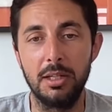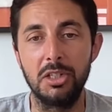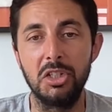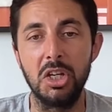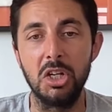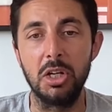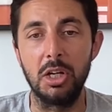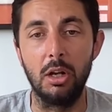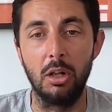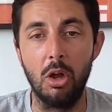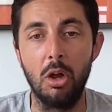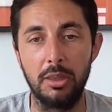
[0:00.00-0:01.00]
it's teaching
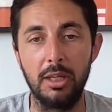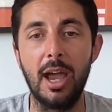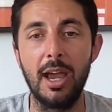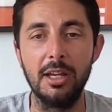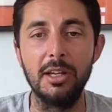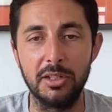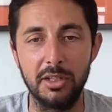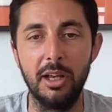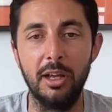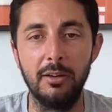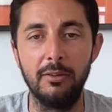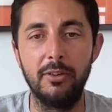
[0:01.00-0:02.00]
along the guidance
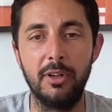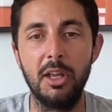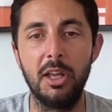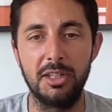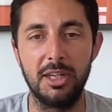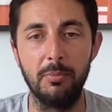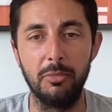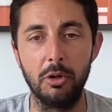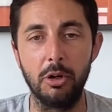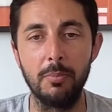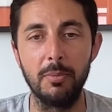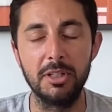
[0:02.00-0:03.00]
of a, a, stem
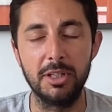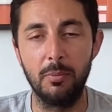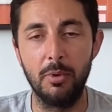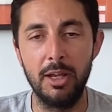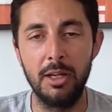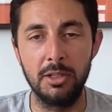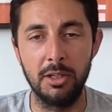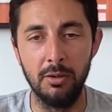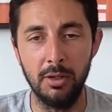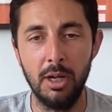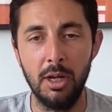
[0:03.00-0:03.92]
program in some way and so